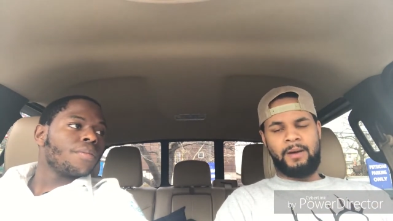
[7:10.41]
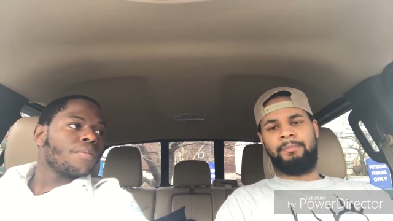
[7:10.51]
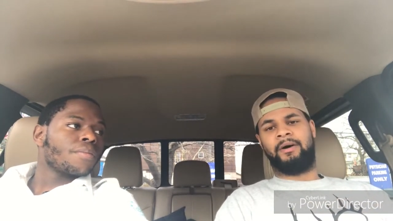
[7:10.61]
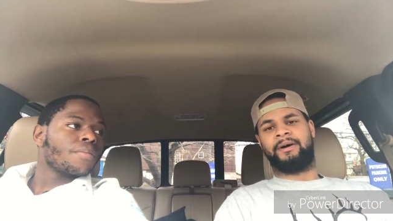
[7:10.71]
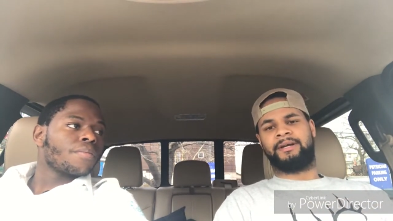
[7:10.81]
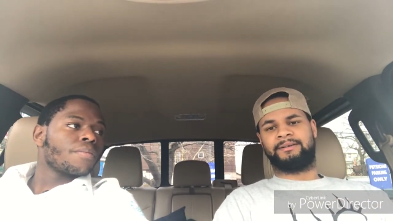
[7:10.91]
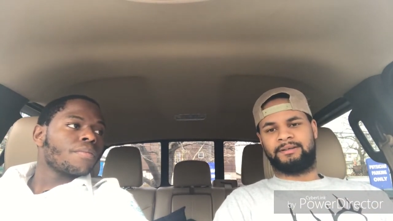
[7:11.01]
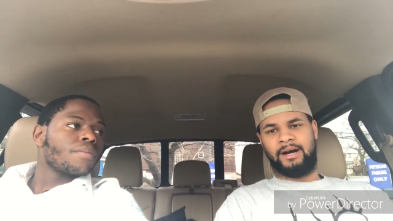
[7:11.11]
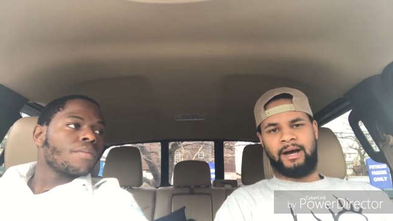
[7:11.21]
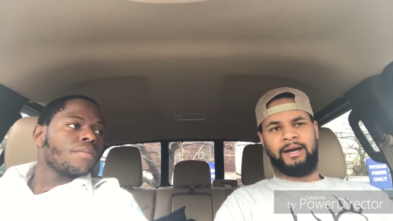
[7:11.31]
Speaker 1: Bow hunting.
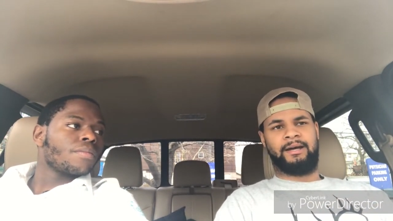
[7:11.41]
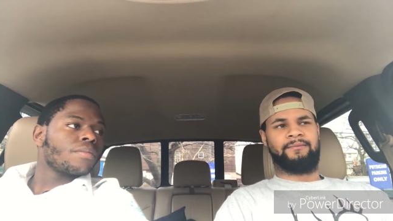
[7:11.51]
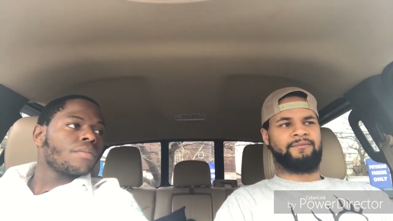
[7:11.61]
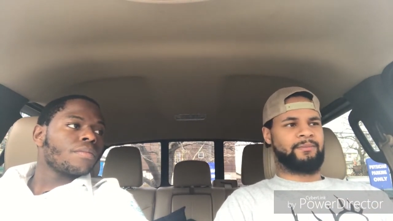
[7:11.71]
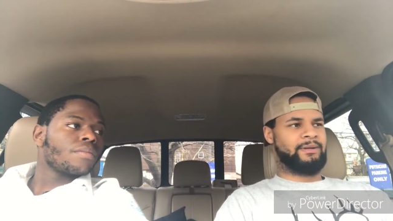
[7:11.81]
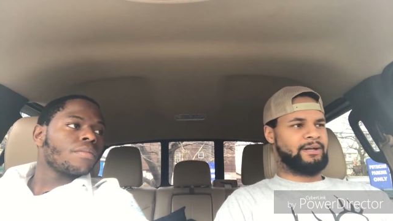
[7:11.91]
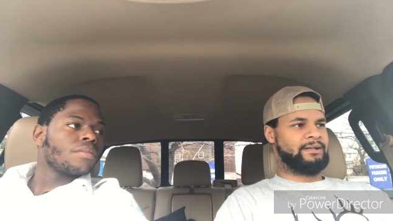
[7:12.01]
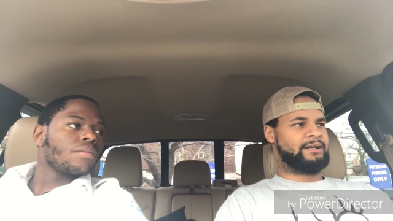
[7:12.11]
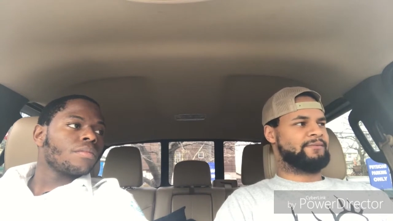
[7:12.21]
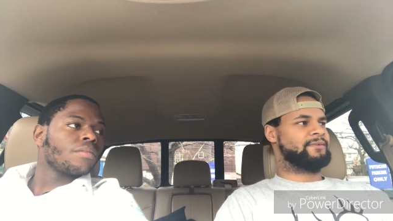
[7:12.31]
I, for me, I
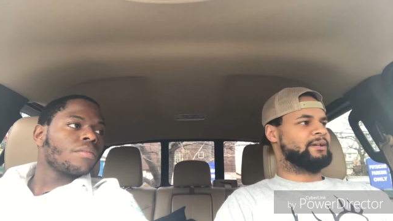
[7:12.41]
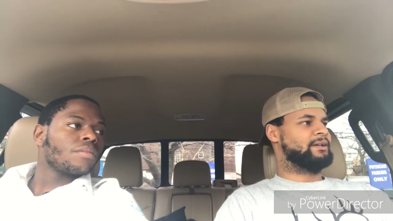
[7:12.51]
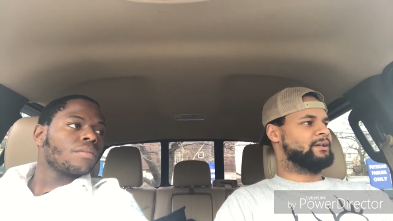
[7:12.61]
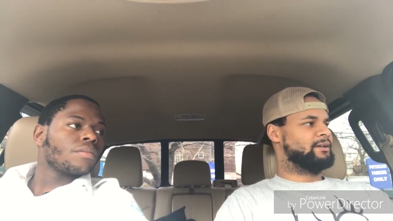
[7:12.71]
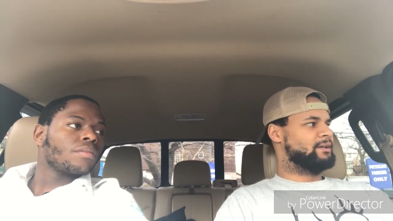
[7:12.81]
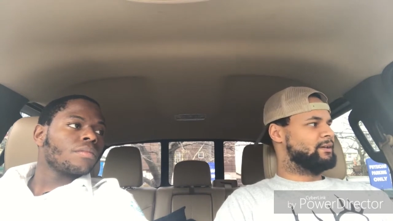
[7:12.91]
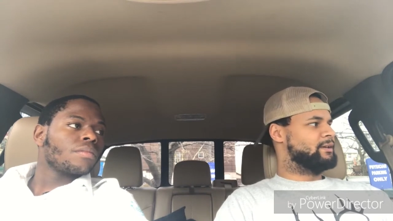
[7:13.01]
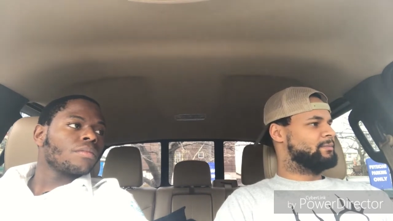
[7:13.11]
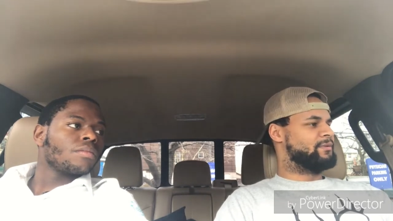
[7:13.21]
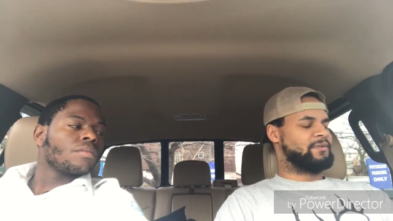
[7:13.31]
definitely
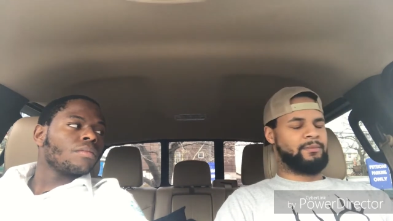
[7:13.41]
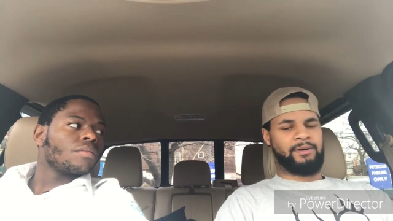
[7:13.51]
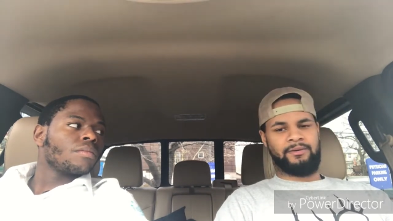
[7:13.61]
prefer